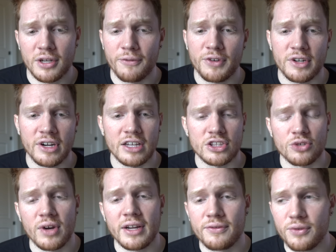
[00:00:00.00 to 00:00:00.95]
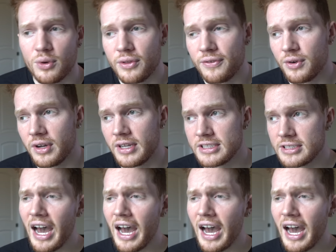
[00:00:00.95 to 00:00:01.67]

to figure out the right fourth for us.